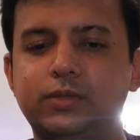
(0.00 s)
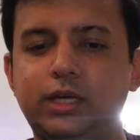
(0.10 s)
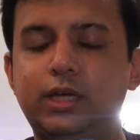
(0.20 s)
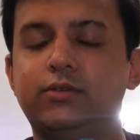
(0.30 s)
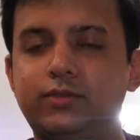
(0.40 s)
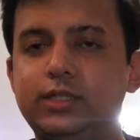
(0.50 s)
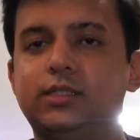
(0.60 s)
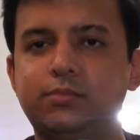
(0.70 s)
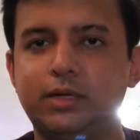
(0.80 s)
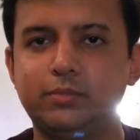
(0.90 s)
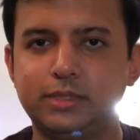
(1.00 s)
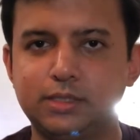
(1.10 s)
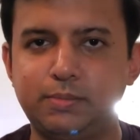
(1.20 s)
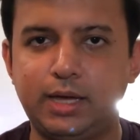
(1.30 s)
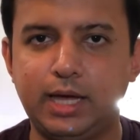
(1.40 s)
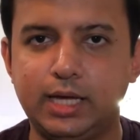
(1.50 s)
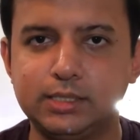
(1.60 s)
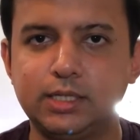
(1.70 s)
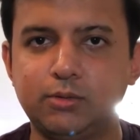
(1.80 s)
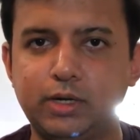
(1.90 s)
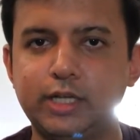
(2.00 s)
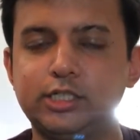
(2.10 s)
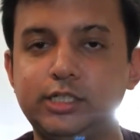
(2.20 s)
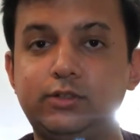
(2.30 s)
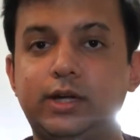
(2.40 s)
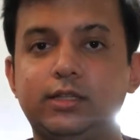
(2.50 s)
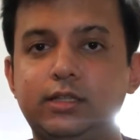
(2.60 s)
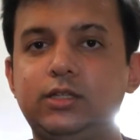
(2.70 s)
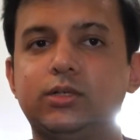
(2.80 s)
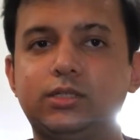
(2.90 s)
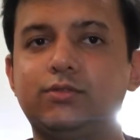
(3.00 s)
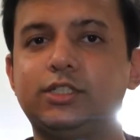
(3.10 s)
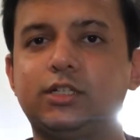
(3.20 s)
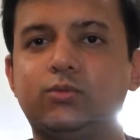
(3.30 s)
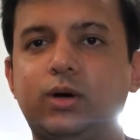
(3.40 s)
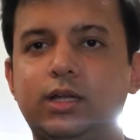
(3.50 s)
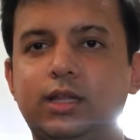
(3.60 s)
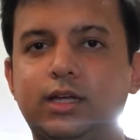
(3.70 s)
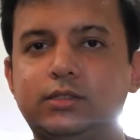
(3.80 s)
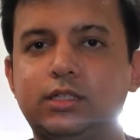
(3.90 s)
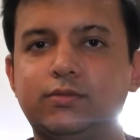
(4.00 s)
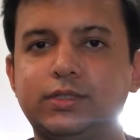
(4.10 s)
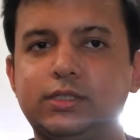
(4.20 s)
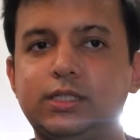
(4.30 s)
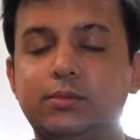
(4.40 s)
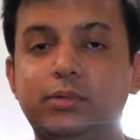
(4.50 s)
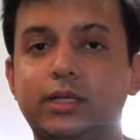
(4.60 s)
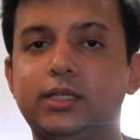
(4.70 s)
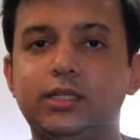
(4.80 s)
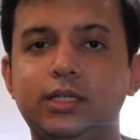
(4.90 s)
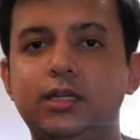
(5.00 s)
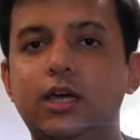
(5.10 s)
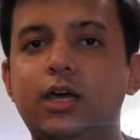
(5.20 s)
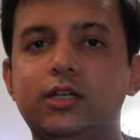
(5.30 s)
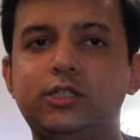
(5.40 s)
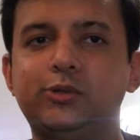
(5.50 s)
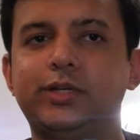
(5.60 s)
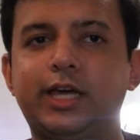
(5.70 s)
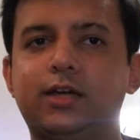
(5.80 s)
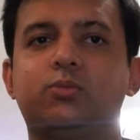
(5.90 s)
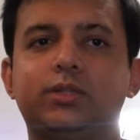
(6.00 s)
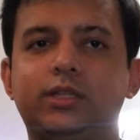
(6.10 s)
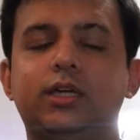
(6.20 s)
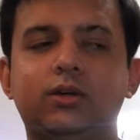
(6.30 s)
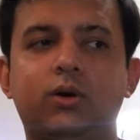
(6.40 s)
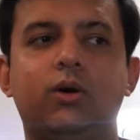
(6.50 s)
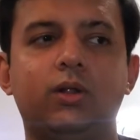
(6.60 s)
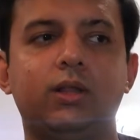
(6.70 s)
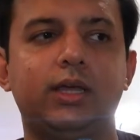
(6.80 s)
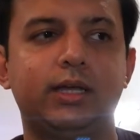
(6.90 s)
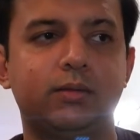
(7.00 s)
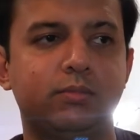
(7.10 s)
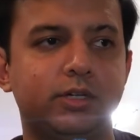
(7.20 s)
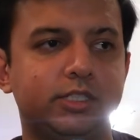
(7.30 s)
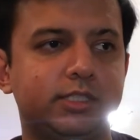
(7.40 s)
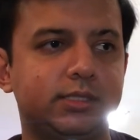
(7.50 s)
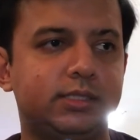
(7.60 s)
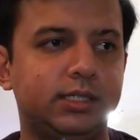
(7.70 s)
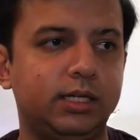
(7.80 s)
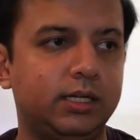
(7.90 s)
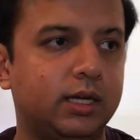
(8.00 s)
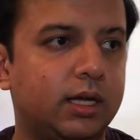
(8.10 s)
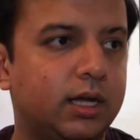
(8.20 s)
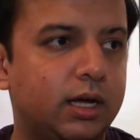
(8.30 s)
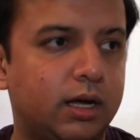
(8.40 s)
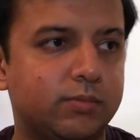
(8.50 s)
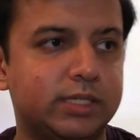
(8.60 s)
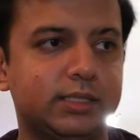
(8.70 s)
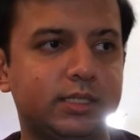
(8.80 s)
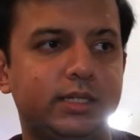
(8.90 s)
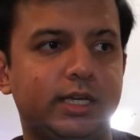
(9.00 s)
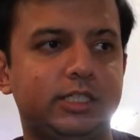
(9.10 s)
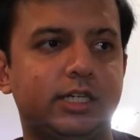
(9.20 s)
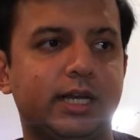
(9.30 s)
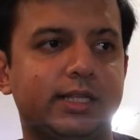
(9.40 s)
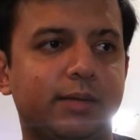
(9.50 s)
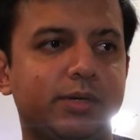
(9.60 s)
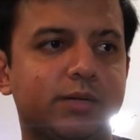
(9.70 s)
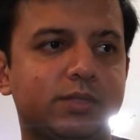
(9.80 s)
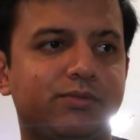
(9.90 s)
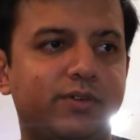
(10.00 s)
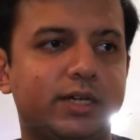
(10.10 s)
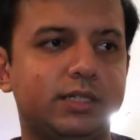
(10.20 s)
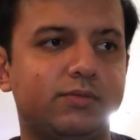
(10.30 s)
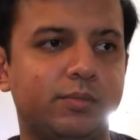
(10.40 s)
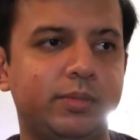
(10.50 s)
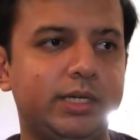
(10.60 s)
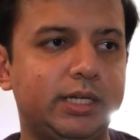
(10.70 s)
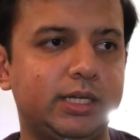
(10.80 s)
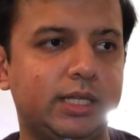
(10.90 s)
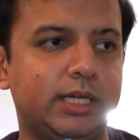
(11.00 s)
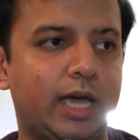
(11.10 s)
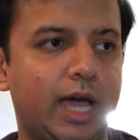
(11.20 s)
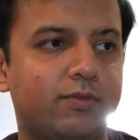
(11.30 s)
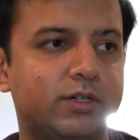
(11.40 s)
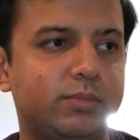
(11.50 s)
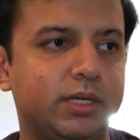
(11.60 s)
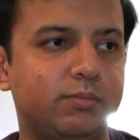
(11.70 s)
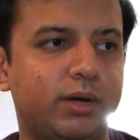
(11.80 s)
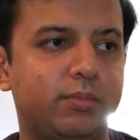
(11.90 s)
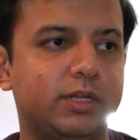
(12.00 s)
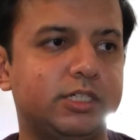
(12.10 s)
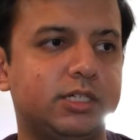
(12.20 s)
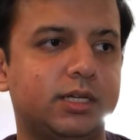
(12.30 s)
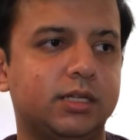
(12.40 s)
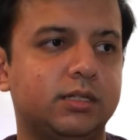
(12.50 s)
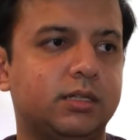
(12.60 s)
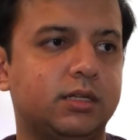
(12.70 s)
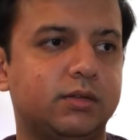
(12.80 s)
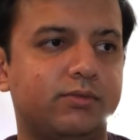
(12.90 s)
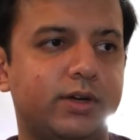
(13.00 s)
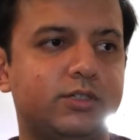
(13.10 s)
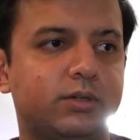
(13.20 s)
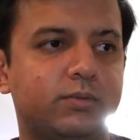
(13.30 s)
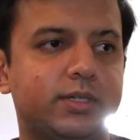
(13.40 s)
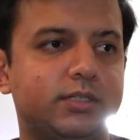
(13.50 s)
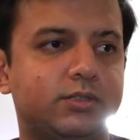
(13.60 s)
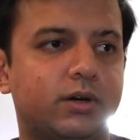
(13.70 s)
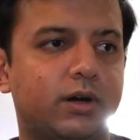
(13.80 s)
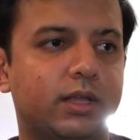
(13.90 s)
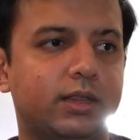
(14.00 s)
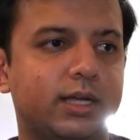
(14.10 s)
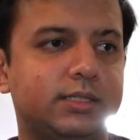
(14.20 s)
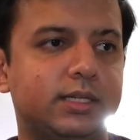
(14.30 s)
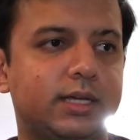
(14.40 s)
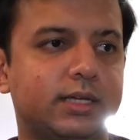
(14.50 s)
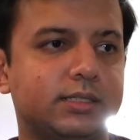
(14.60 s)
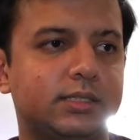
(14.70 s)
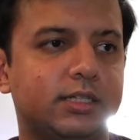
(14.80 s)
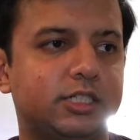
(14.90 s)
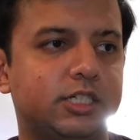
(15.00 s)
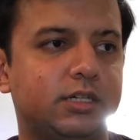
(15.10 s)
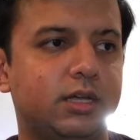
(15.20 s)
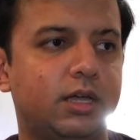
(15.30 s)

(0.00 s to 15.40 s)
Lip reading: if these amendments pass, it would actually grant the U.S. Fish and Wildlife Service the ability to enact what they call an emergency designation that becomes effective immediately after being published in the Federal Register, unless an extension